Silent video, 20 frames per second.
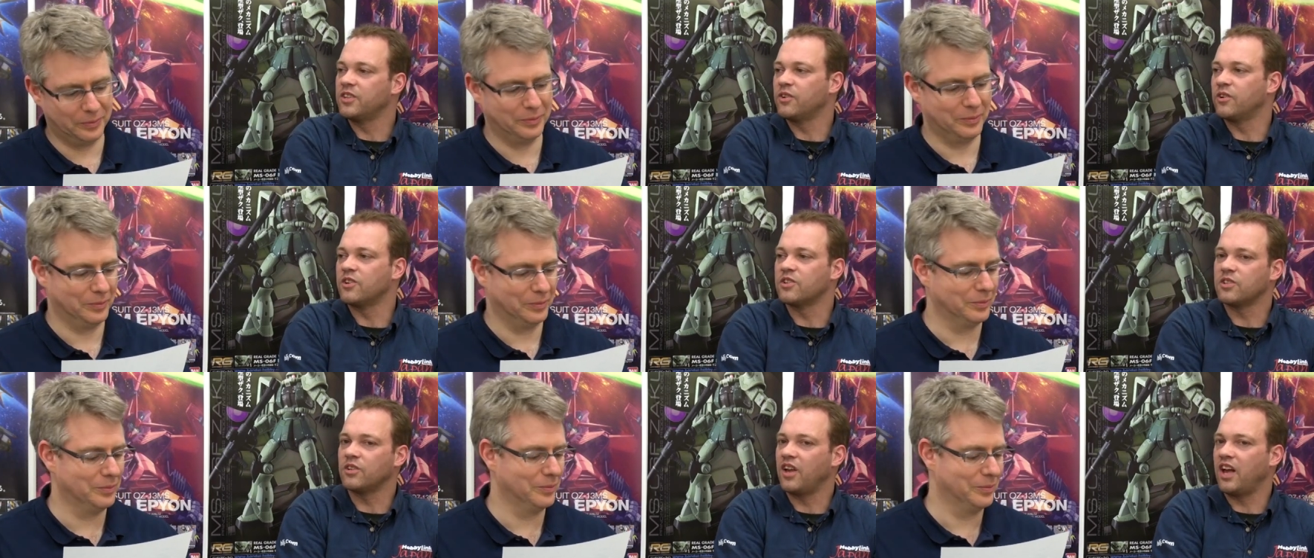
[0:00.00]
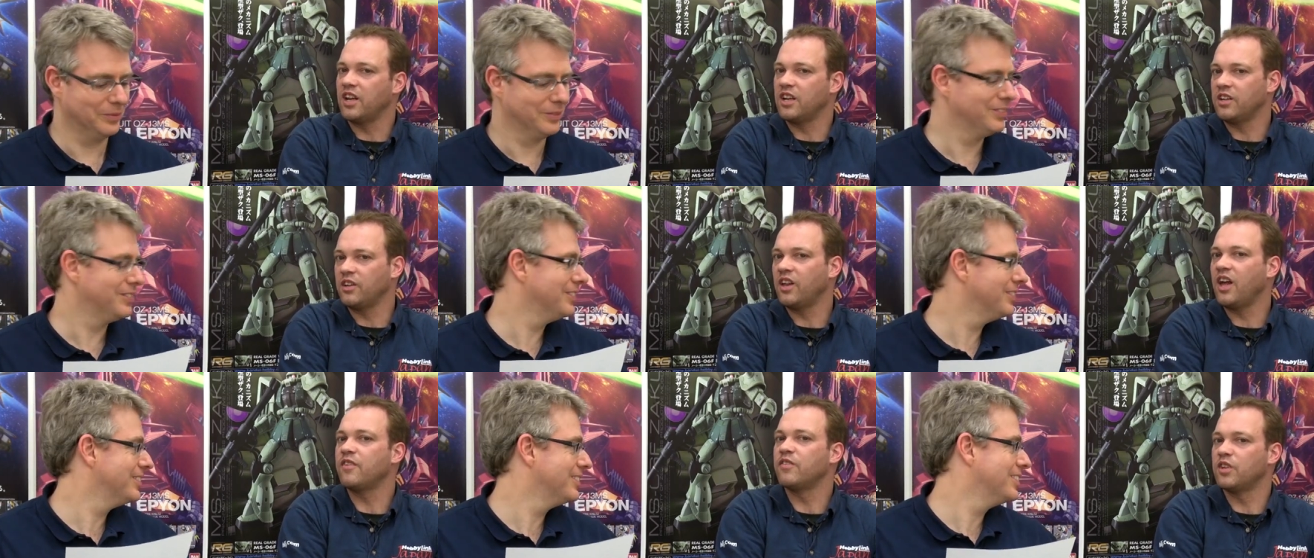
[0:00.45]
Speaker 1: with yours, you'll
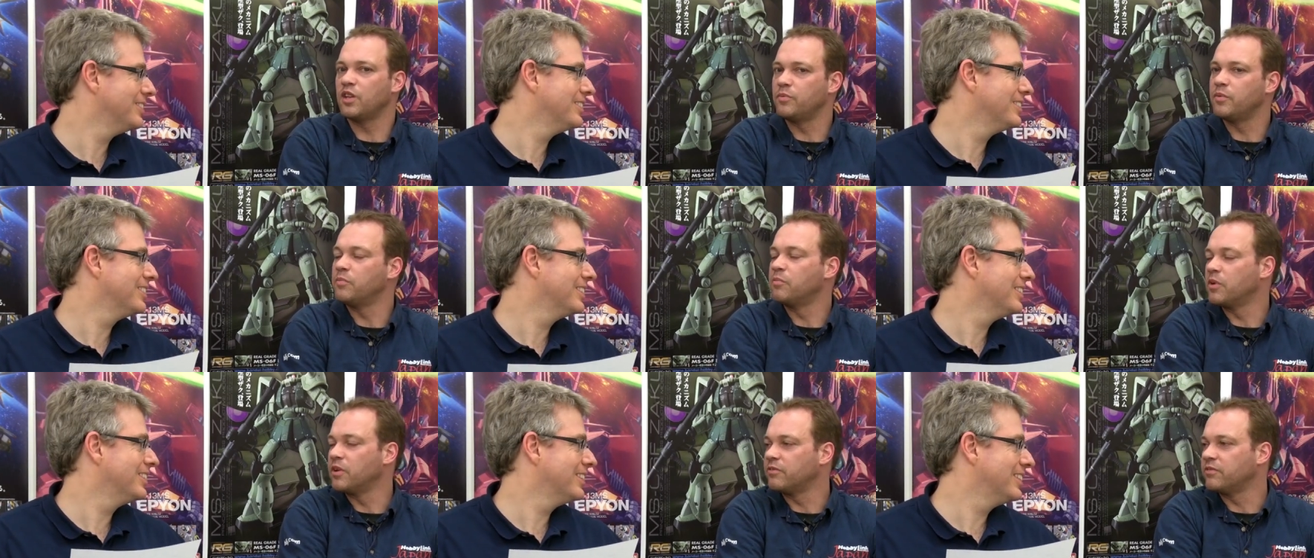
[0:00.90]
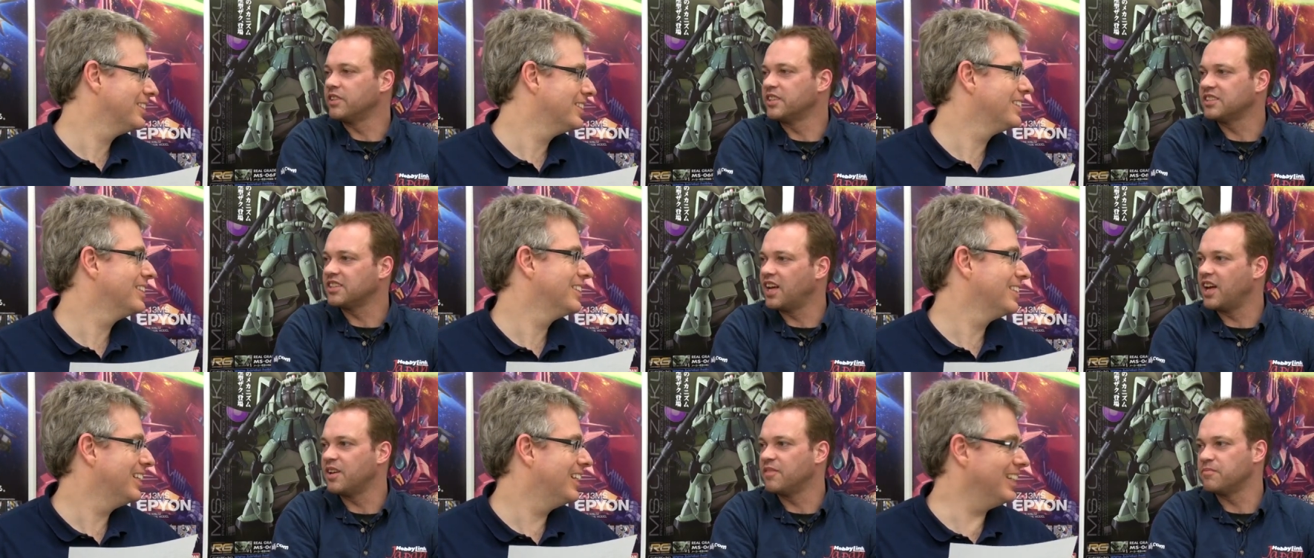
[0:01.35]
have a little bit more
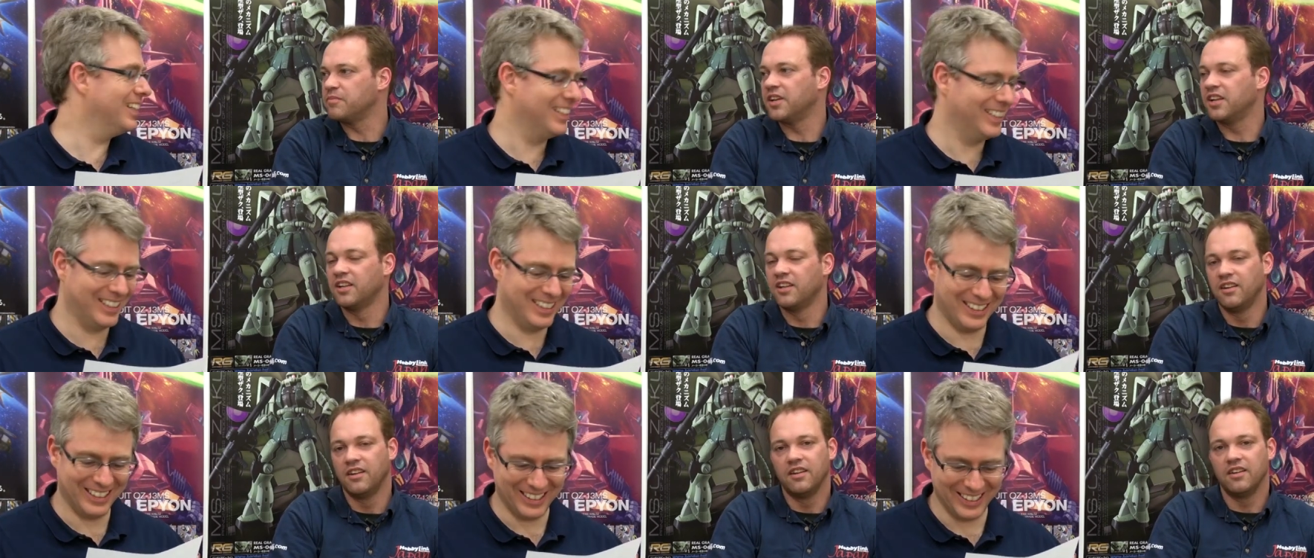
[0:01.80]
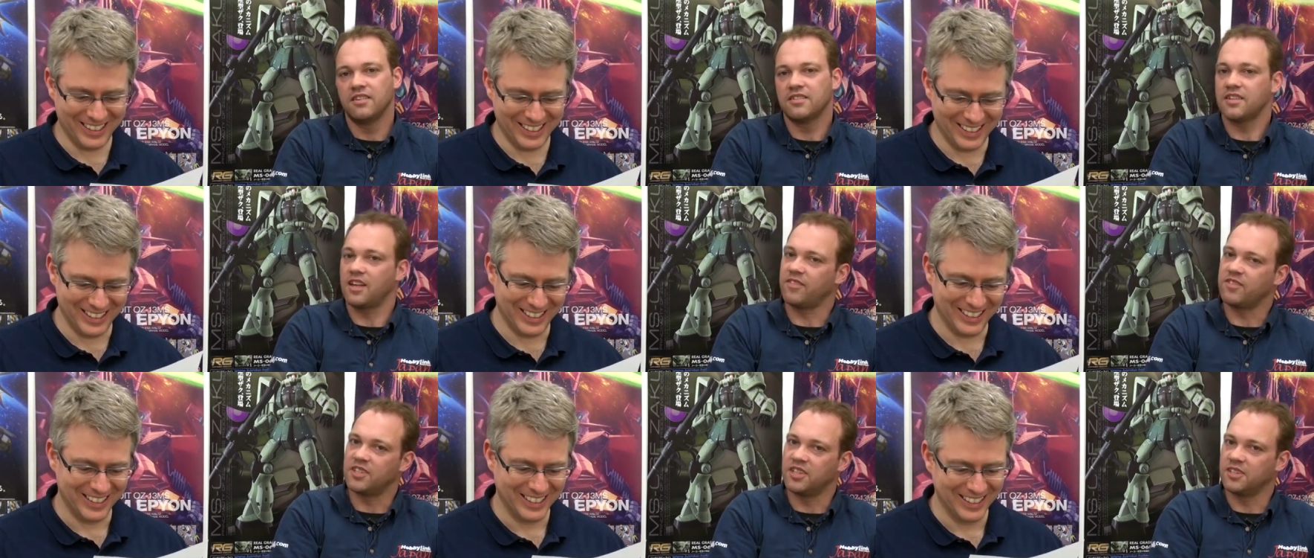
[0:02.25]
free time, but you
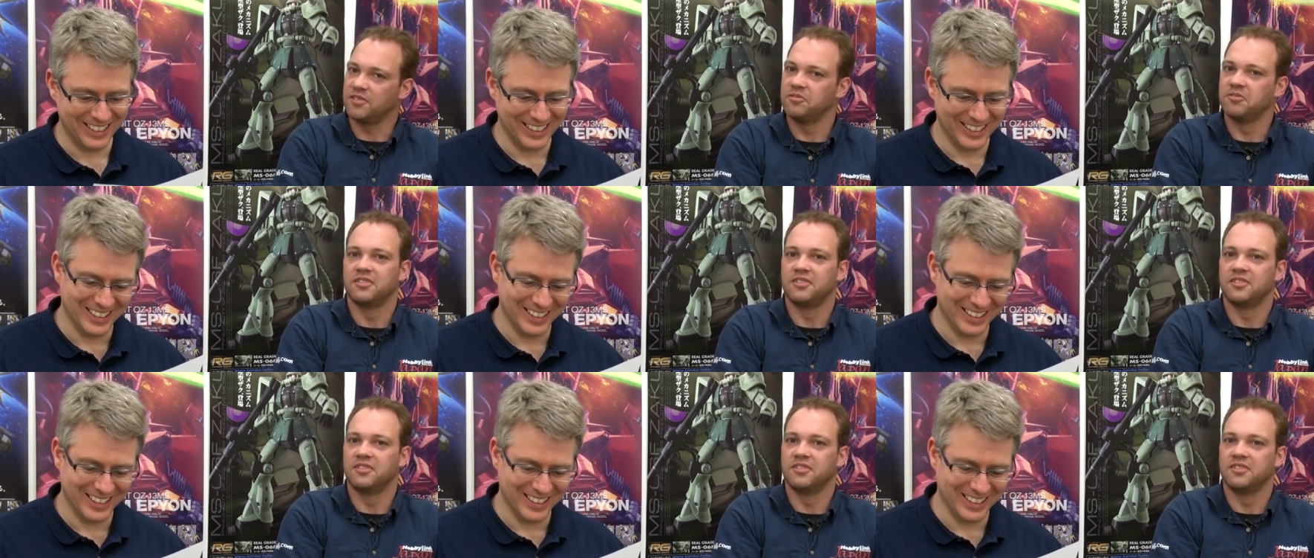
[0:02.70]
just have to